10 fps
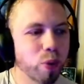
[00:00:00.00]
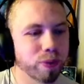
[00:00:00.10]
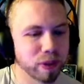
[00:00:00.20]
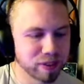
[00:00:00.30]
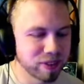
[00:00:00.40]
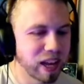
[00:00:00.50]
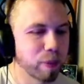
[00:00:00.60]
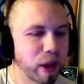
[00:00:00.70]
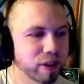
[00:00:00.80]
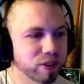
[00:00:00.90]
this is on
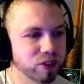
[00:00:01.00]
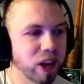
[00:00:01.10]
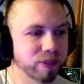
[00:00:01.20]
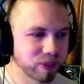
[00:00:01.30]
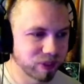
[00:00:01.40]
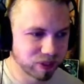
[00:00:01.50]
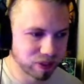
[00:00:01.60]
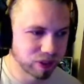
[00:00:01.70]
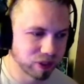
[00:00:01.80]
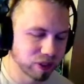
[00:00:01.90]

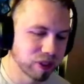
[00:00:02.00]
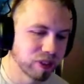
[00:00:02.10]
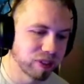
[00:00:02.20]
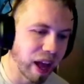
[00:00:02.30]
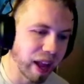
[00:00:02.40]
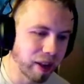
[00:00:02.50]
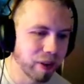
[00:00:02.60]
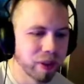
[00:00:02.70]
Microsoft's side.